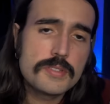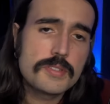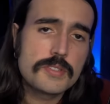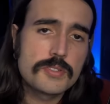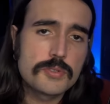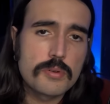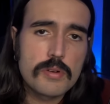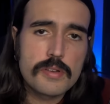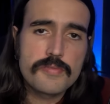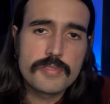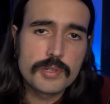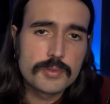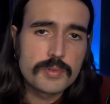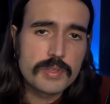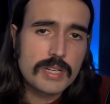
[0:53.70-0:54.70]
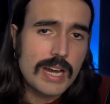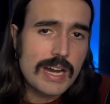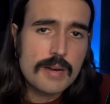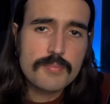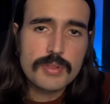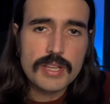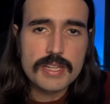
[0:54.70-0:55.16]
is a story filled with
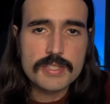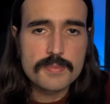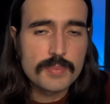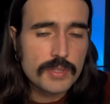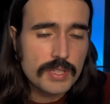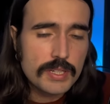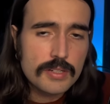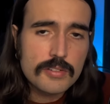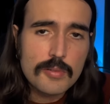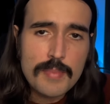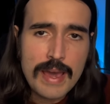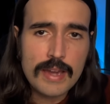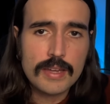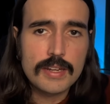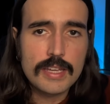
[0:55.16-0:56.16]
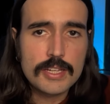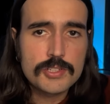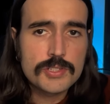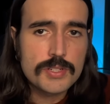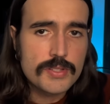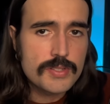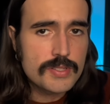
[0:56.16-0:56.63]
complex political
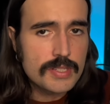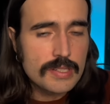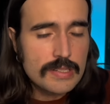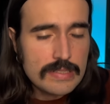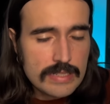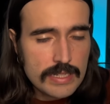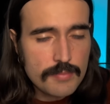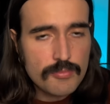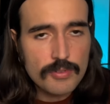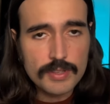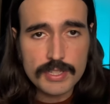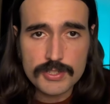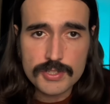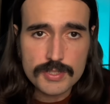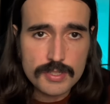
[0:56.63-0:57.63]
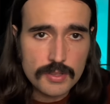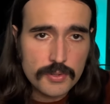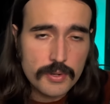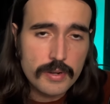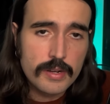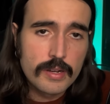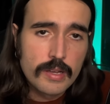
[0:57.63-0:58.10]
machinations and deep religious
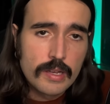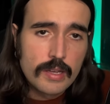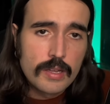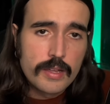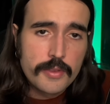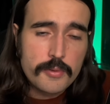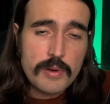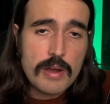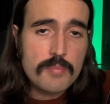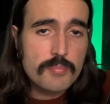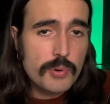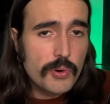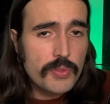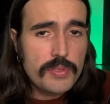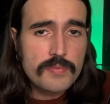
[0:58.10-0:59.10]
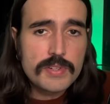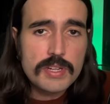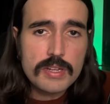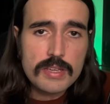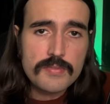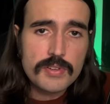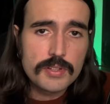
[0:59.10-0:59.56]
lore. Throughout both of
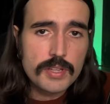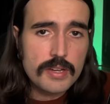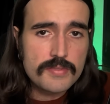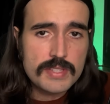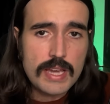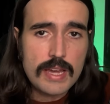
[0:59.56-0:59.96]
Denis Villeneuve's